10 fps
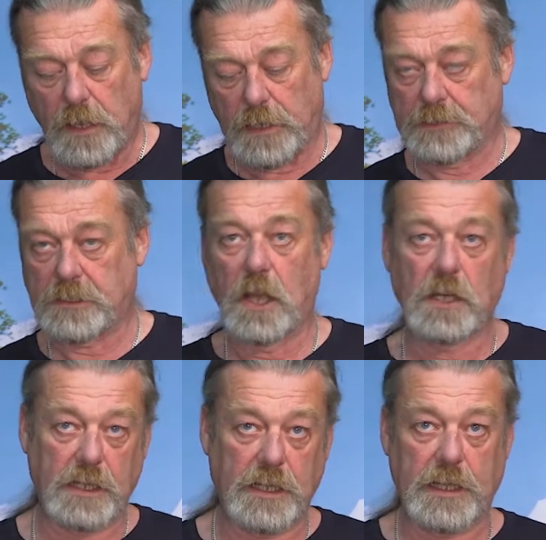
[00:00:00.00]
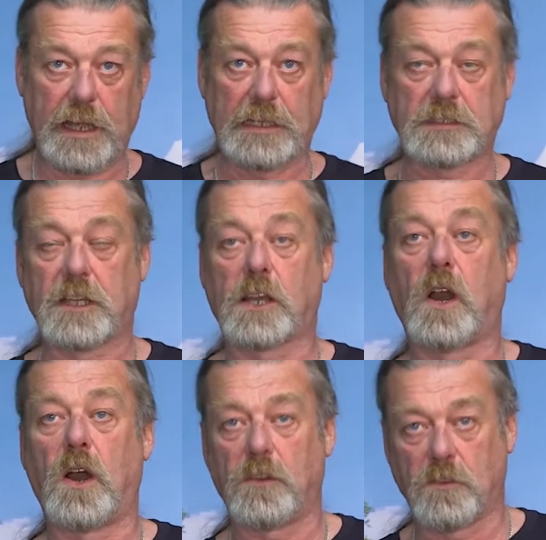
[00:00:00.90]
Internally, it has the
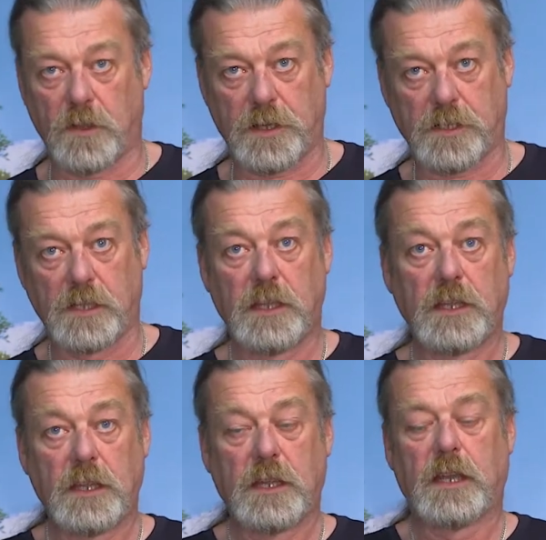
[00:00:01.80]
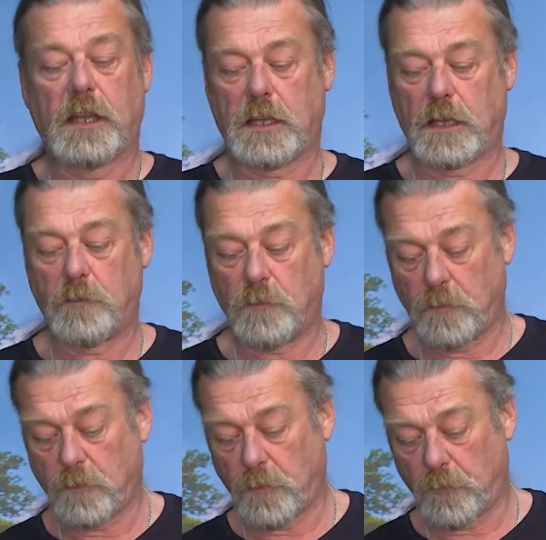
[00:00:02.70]
Koroyd um,
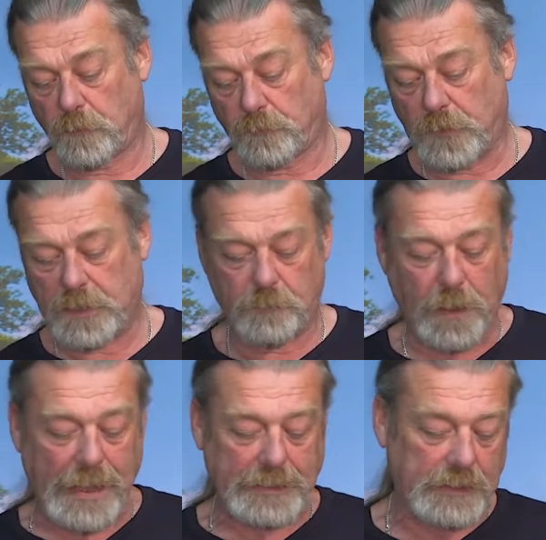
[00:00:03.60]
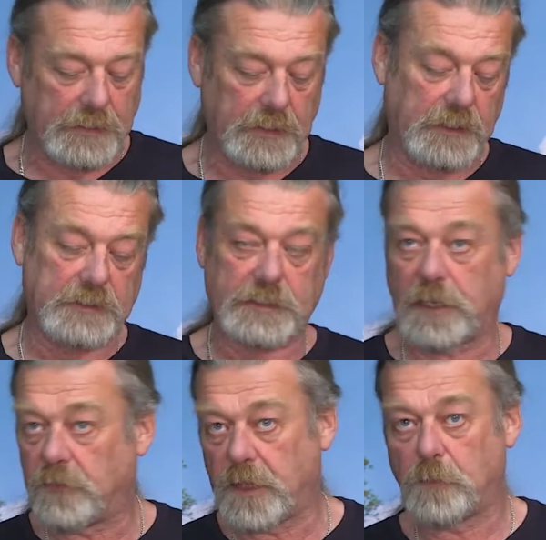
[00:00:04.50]
padding
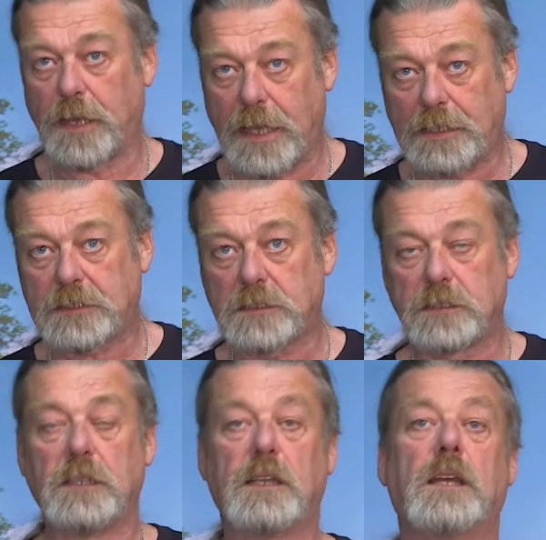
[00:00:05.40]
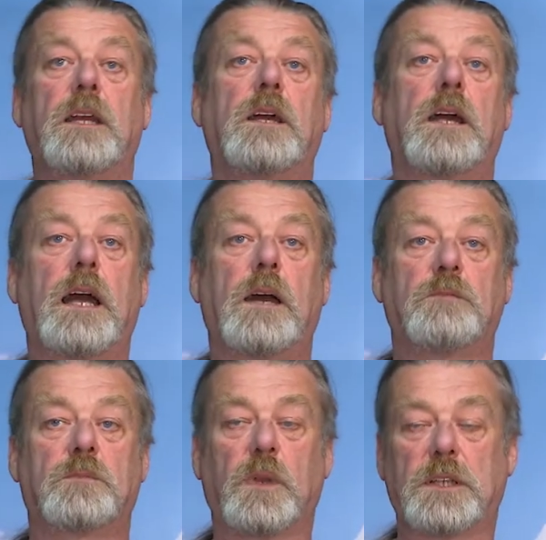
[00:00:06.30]
instead of EPS,
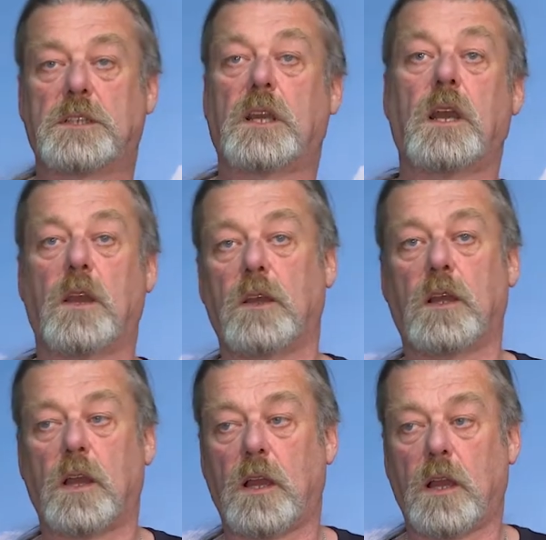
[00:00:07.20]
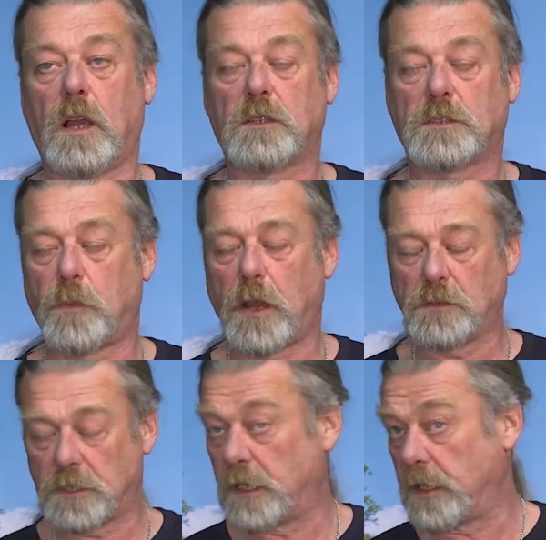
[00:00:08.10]
um, which
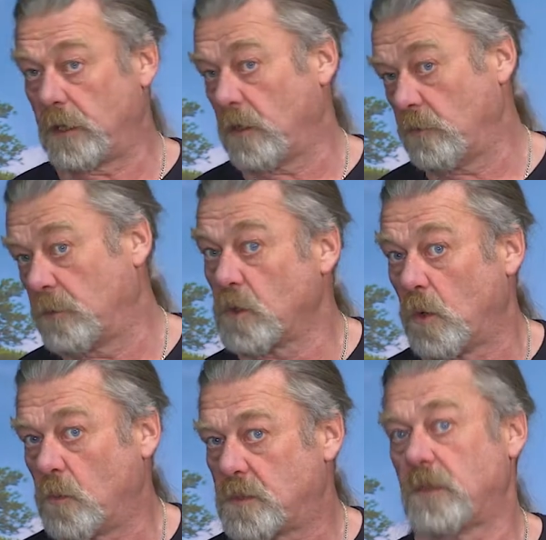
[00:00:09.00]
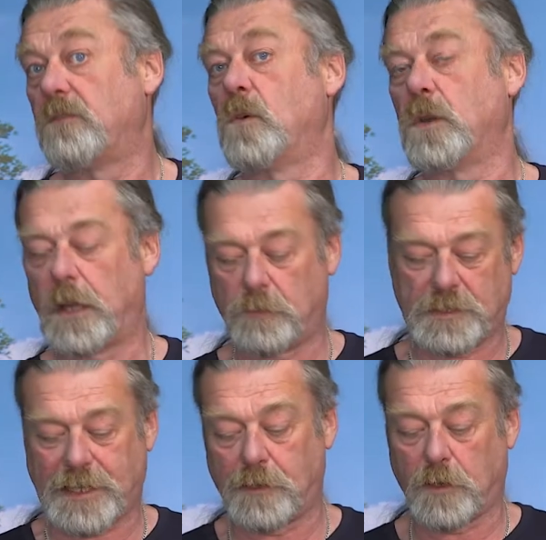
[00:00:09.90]
supposedly absorbs
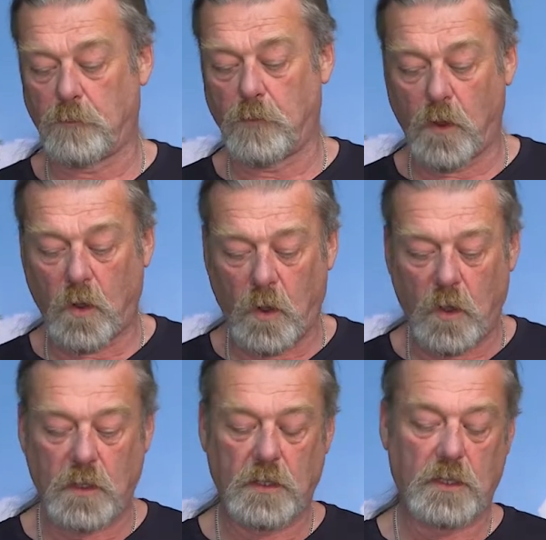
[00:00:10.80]
48% more